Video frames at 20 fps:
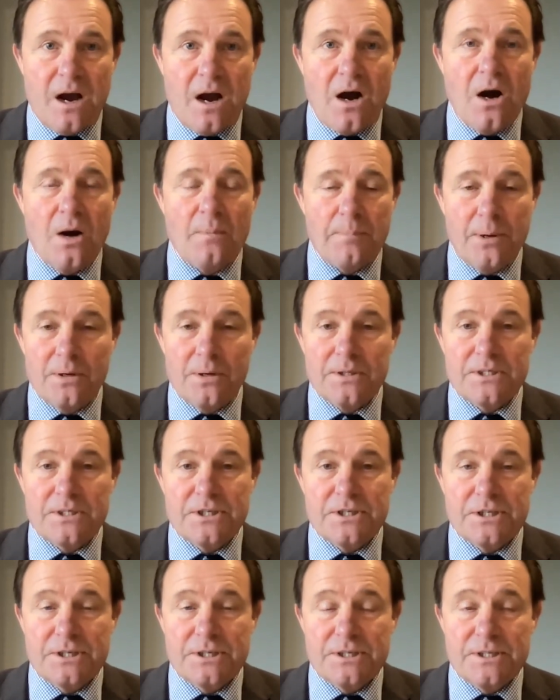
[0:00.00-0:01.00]
our
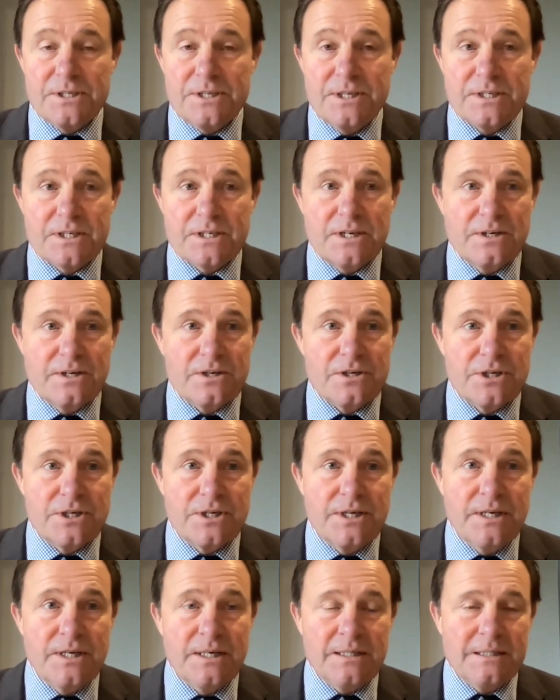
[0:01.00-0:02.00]
politicians in this
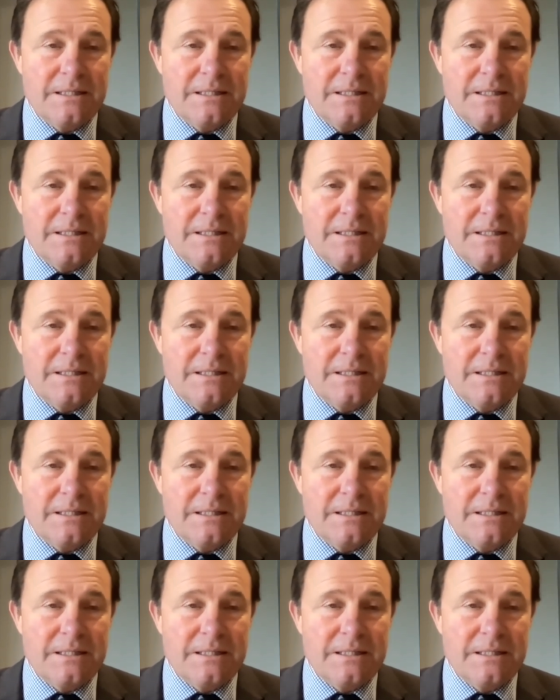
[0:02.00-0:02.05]
country,